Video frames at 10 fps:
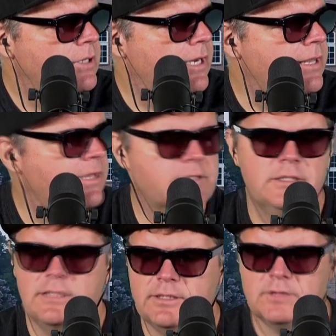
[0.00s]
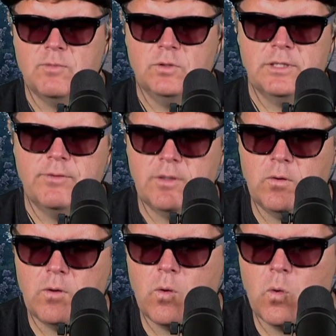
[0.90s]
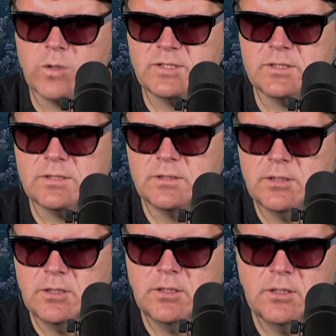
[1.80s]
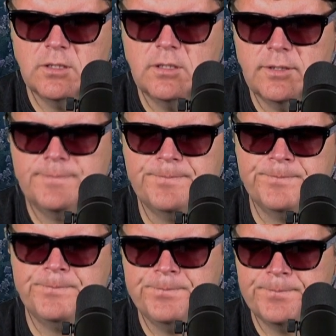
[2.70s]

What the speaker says: and I think she deals mostly with horses. Mm-hmm.